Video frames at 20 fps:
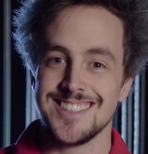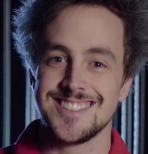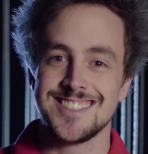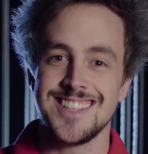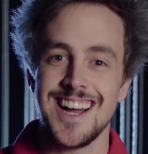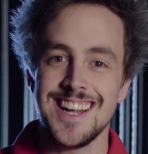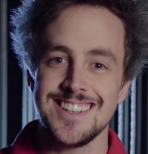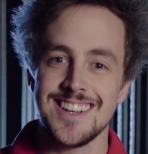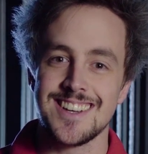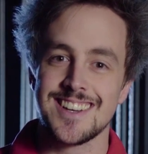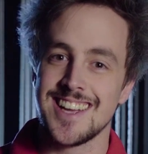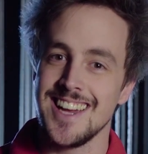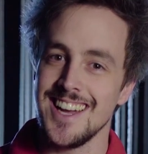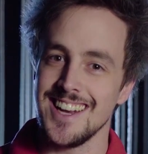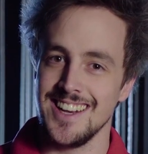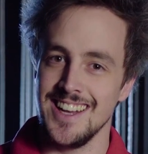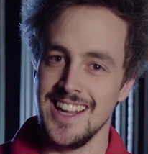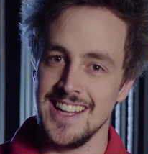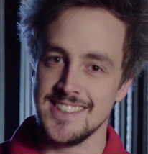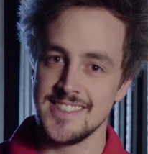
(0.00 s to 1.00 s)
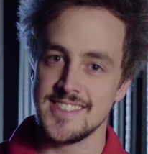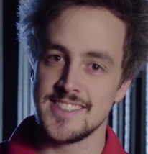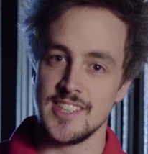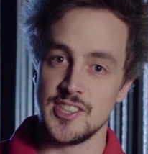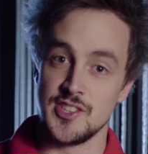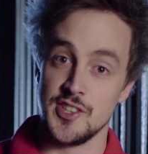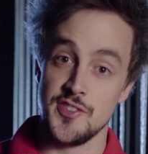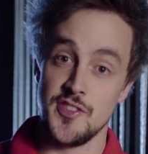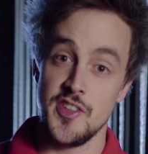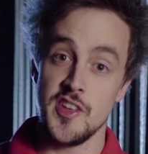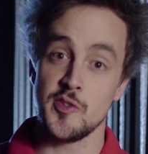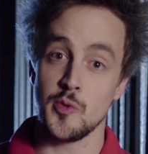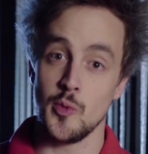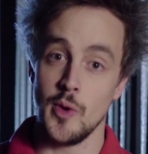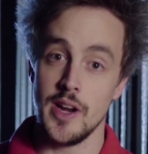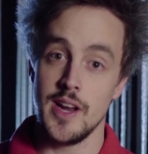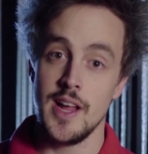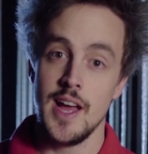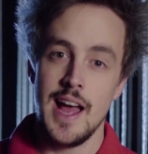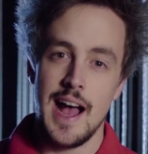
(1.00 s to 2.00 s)
A standard kit lens, such as this
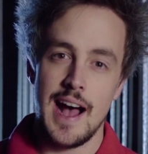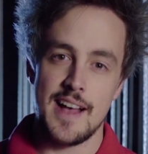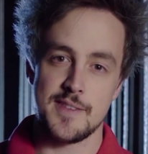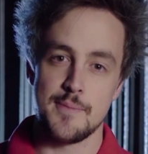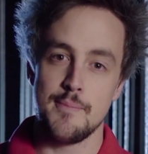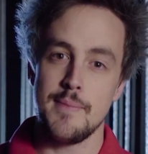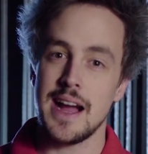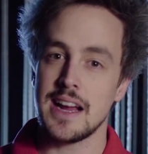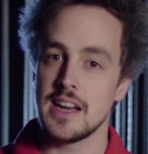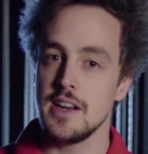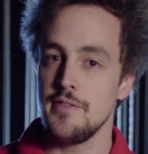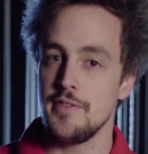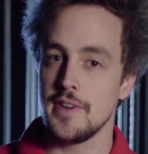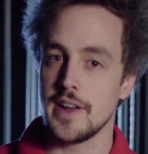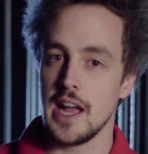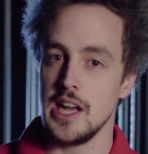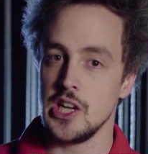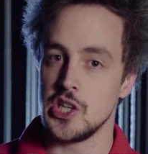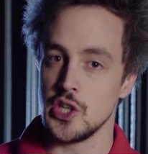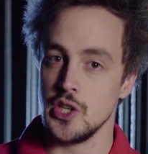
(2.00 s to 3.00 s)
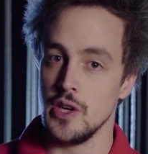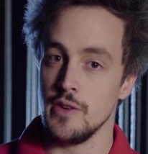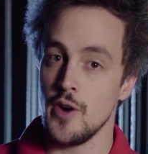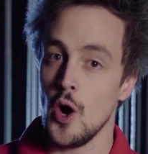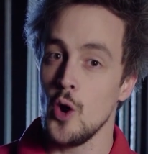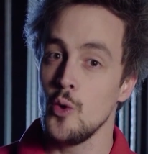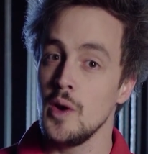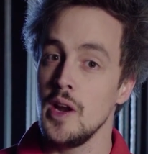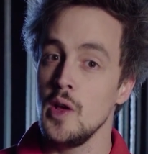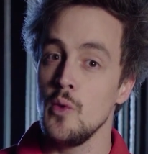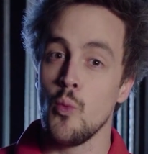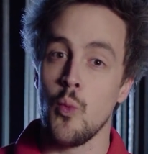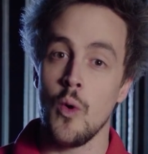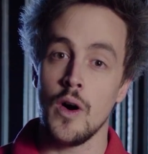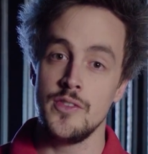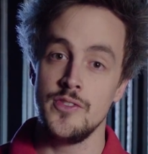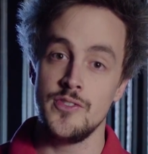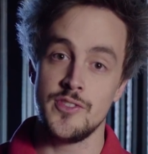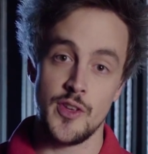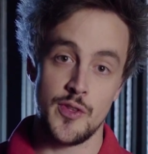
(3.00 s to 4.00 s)
one, has a magnification of only
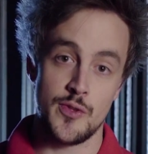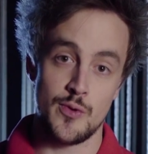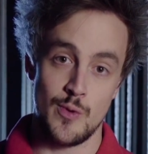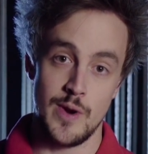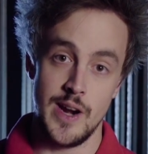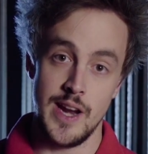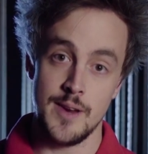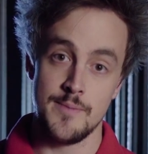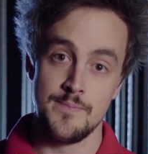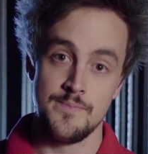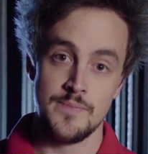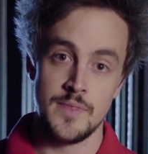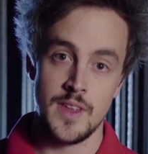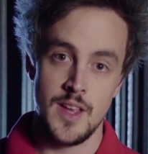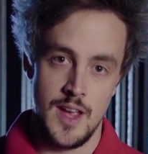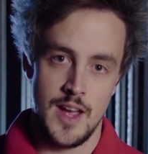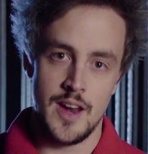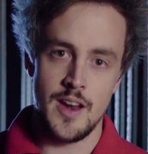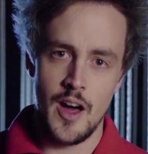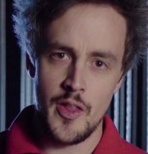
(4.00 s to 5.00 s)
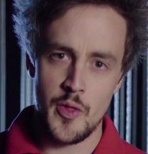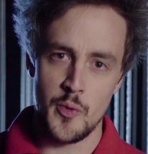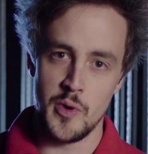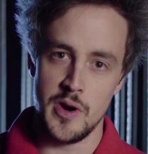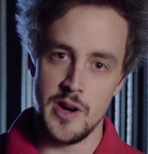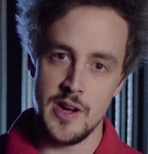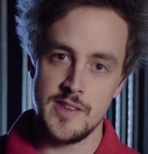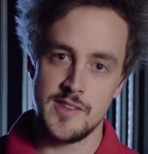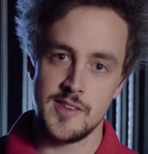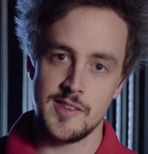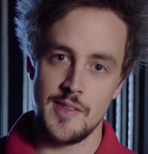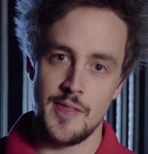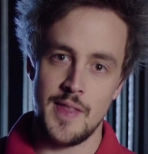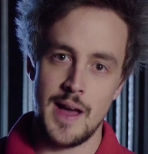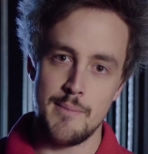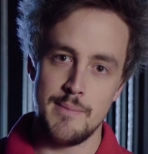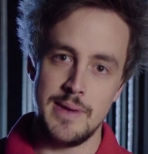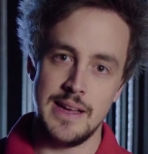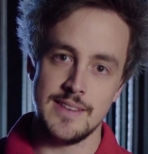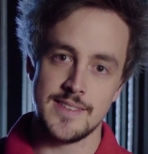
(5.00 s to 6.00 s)
1 to 3. In other words,
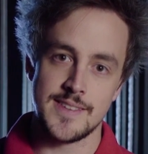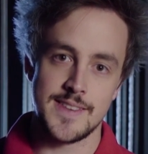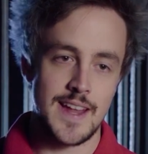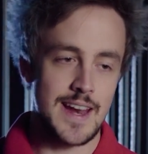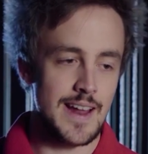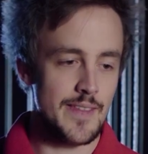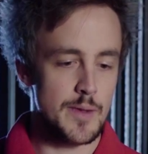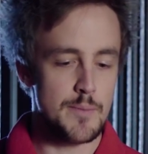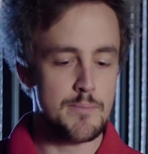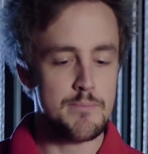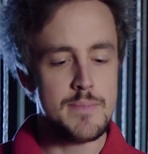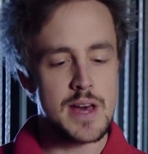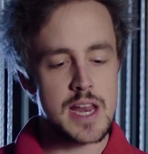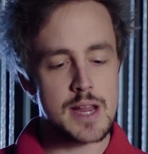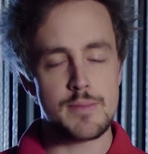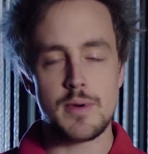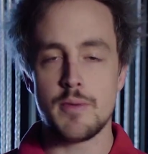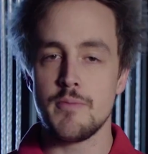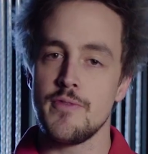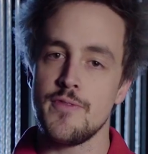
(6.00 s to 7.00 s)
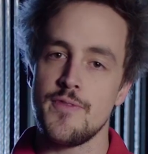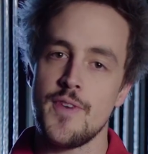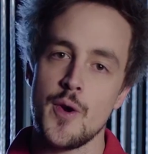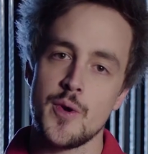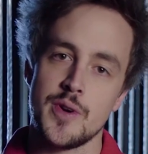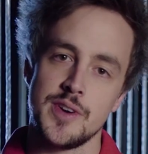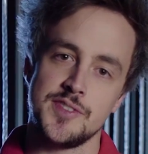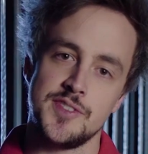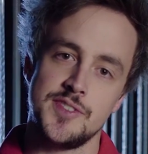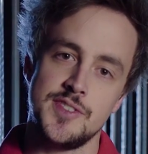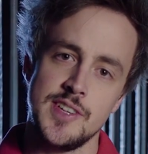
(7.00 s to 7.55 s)
that means that at the minimum focus